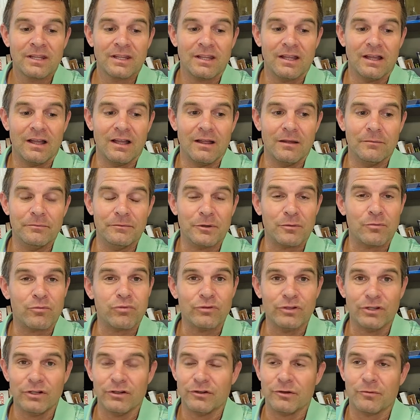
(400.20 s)
um, your
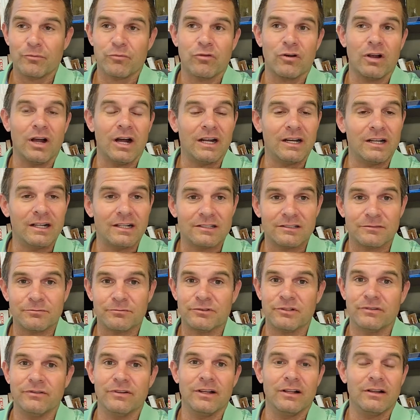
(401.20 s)
you know your product
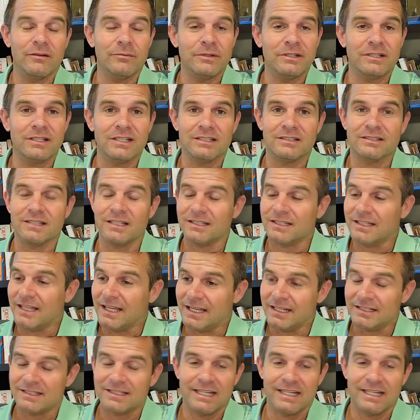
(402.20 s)
development, things like that.